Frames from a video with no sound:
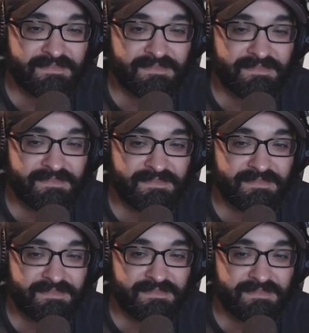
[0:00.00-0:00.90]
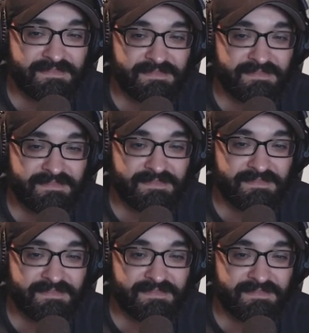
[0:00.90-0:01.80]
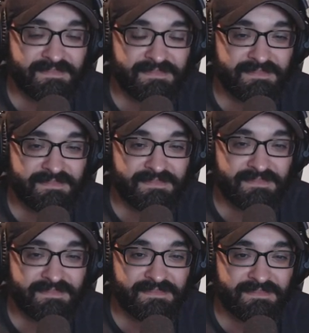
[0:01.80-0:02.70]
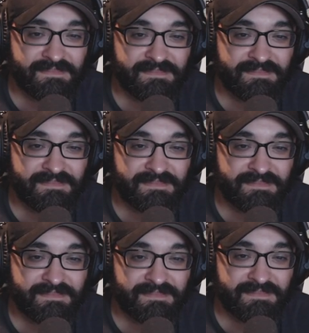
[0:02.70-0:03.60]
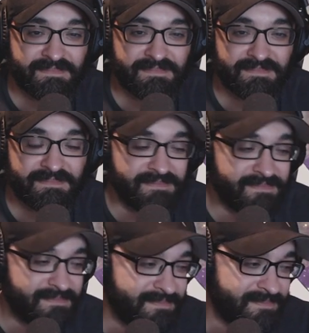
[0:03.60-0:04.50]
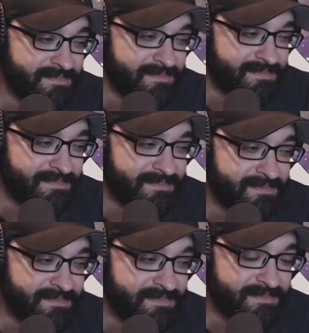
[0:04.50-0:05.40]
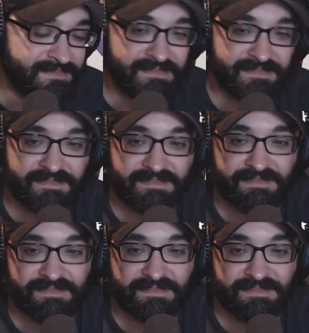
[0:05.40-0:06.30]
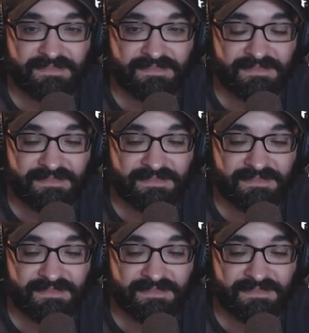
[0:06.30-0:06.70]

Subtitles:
(not speaking)